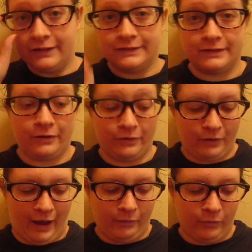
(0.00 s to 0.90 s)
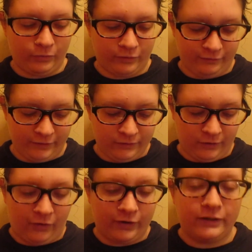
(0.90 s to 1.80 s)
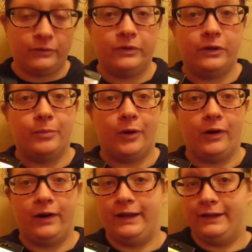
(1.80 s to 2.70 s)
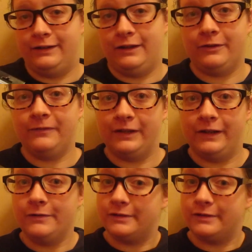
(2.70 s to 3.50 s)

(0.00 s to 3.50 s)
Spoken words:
So I will review the argan oil bar in another video,